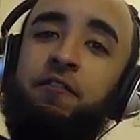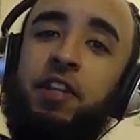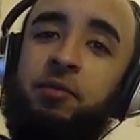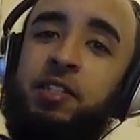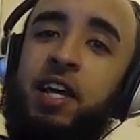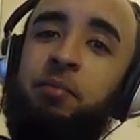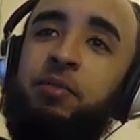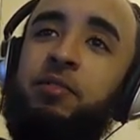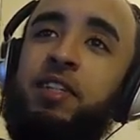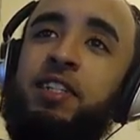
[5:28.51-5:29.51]
flip
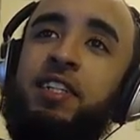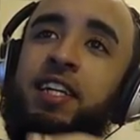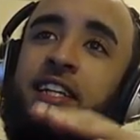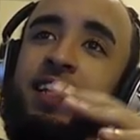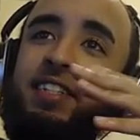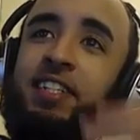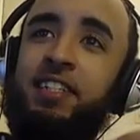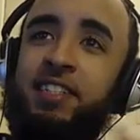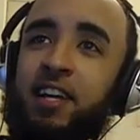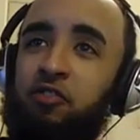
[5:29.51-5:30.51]
samples and to get that shit
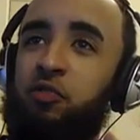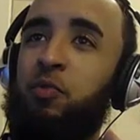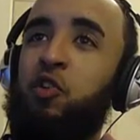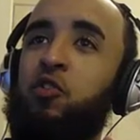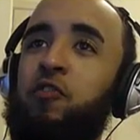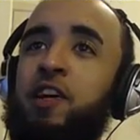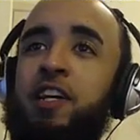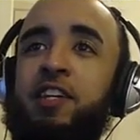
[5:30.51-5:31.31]
to sound smooth.